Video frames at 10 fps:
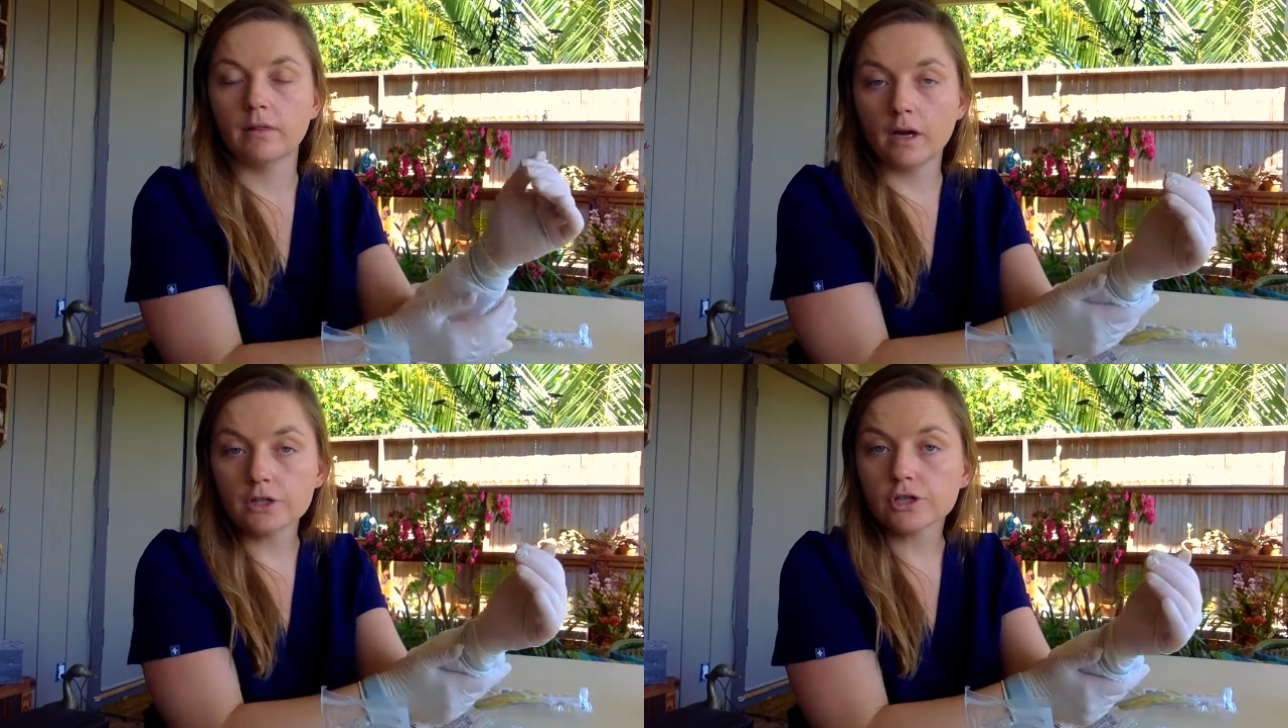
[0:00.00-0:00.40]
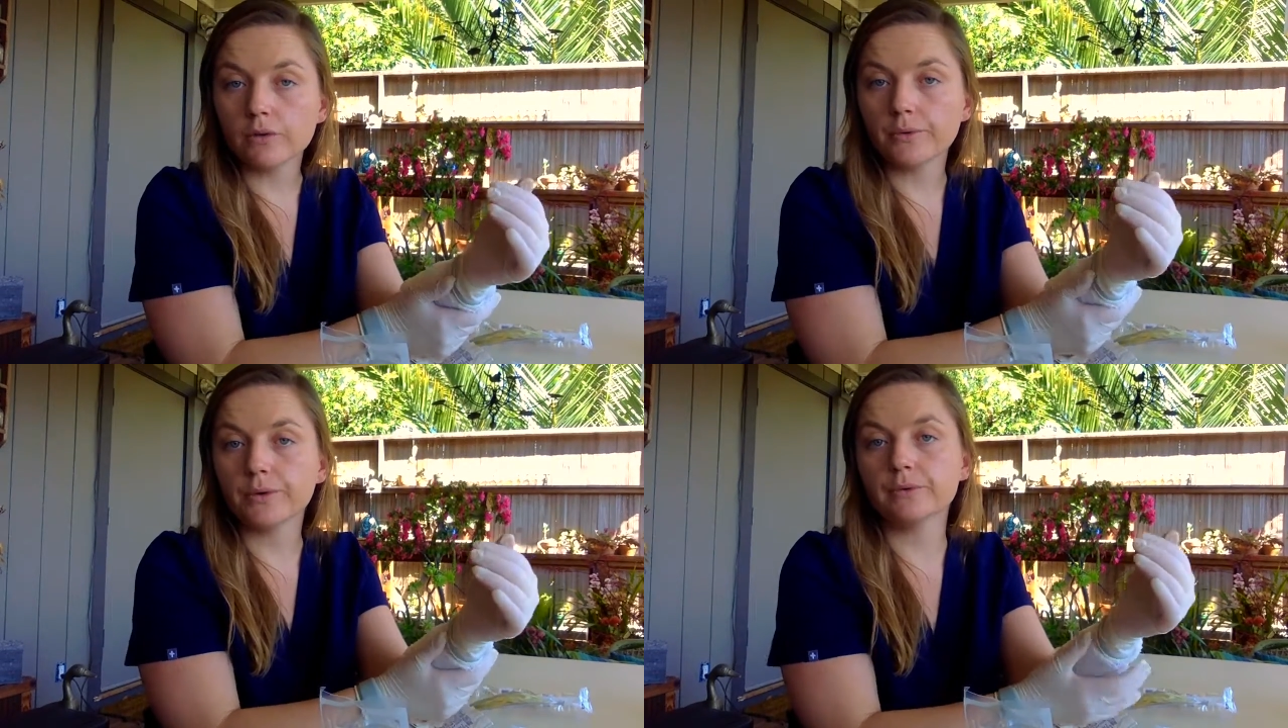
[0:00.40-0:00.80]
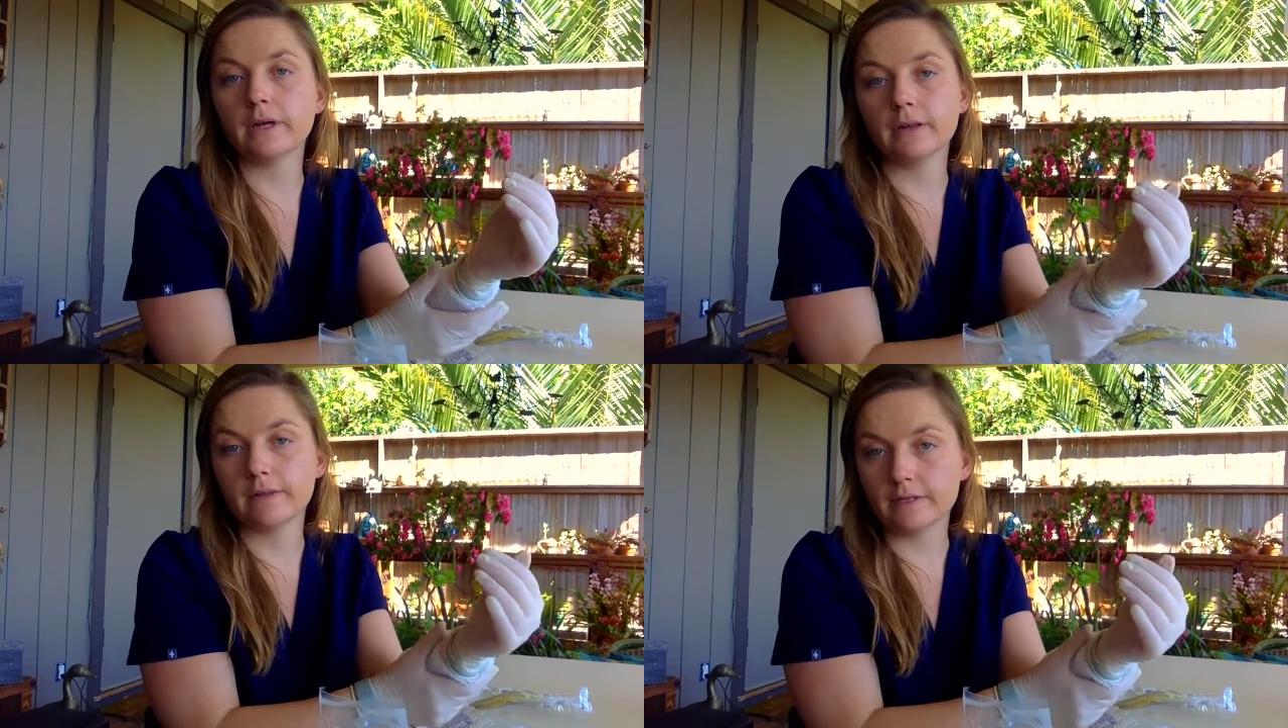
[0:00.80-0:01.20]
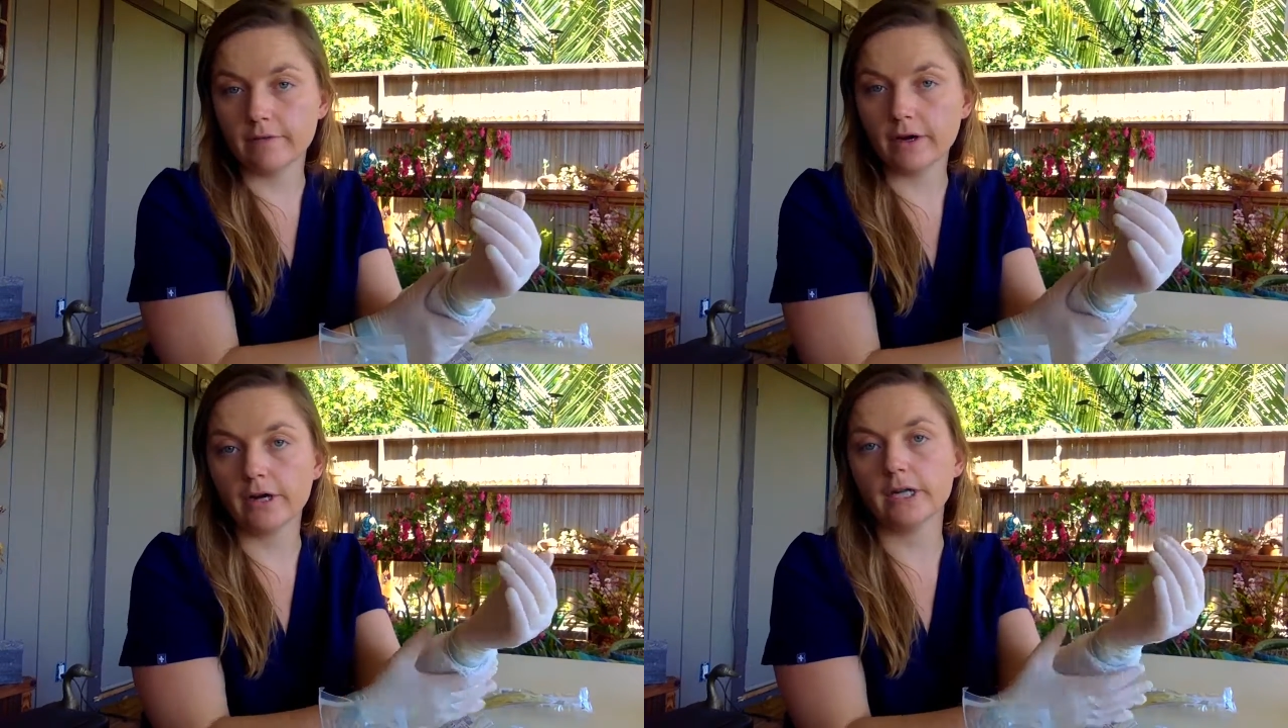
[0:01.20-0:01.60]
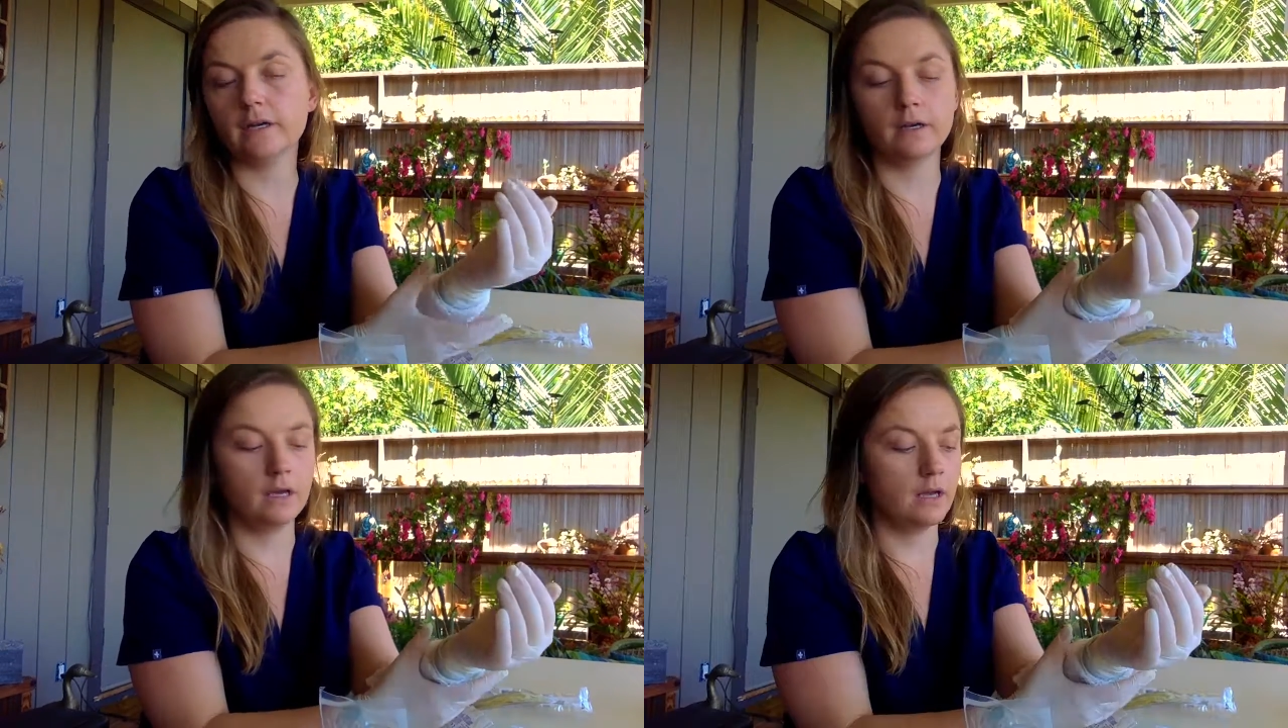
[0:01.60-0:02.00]
the gunshot wound and the
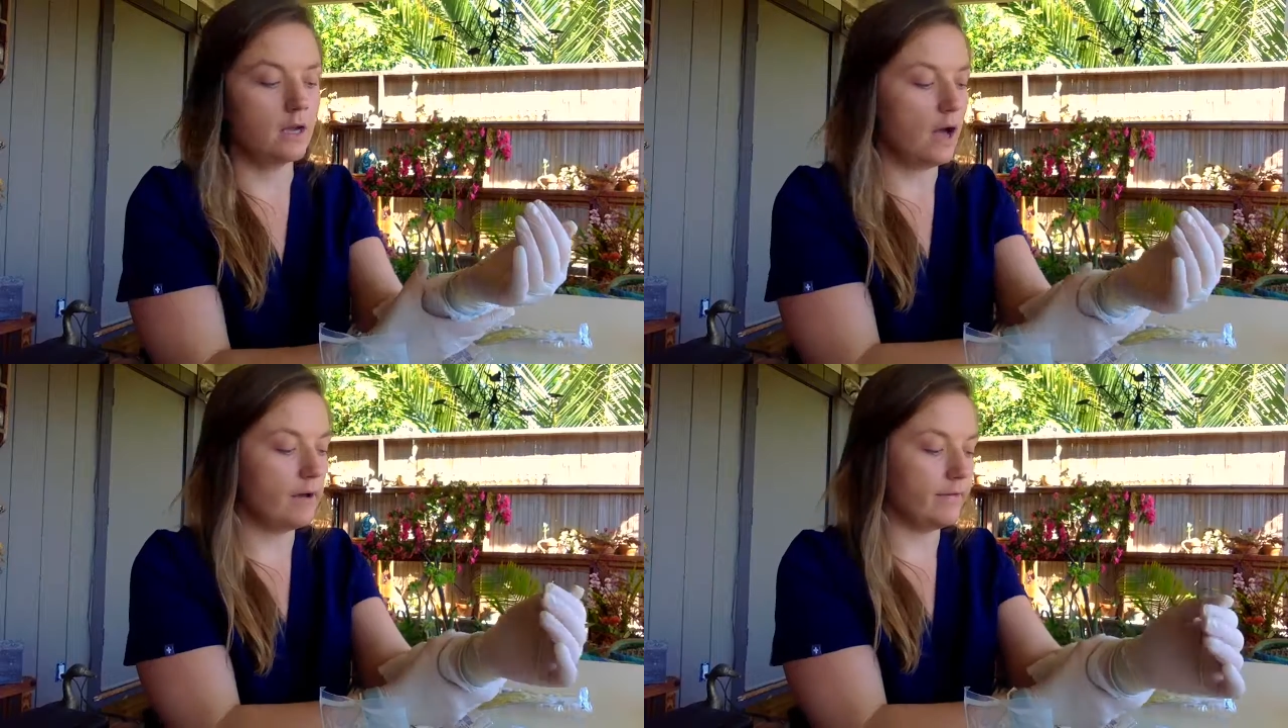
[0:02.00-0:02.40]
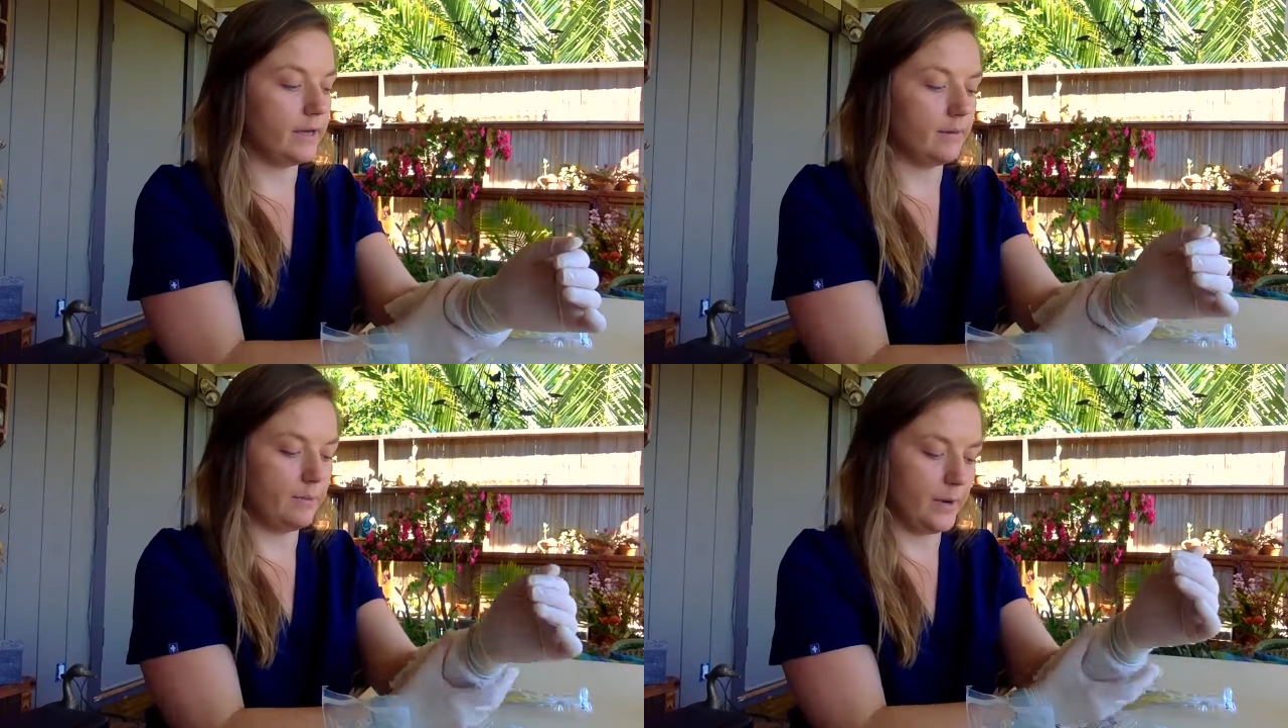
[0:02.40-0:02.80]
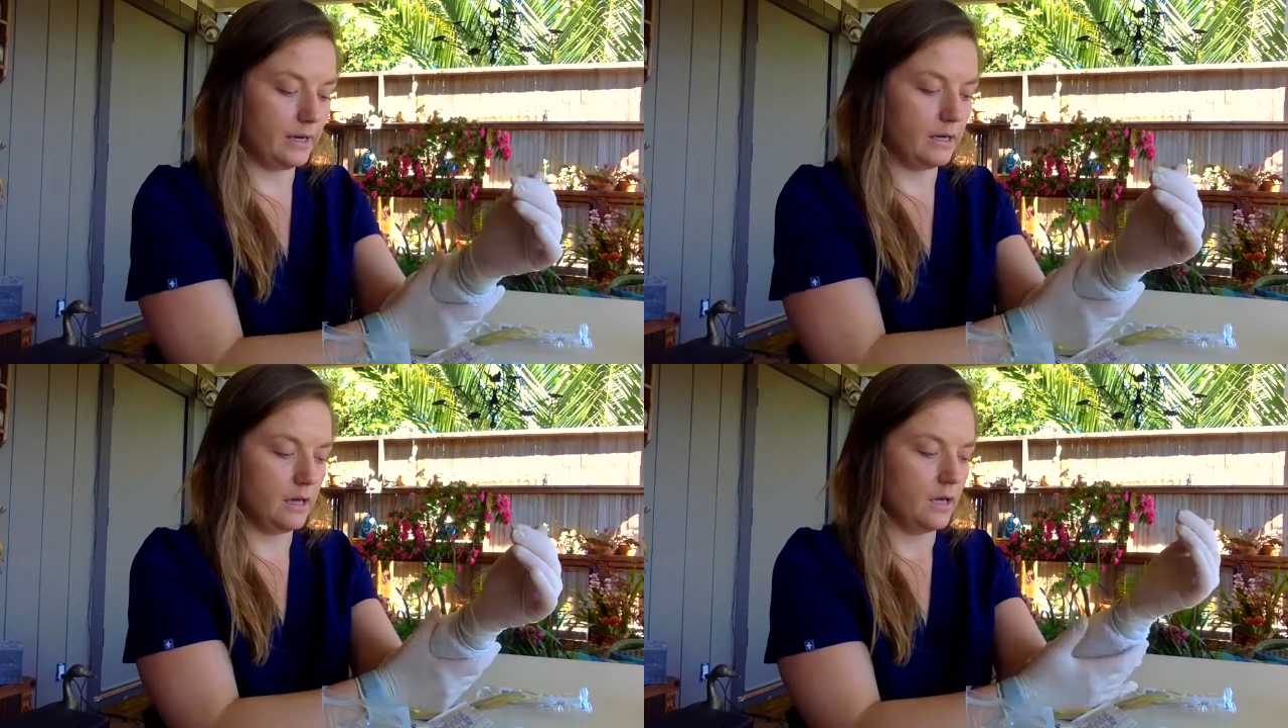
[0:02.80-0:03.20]
severity of it, but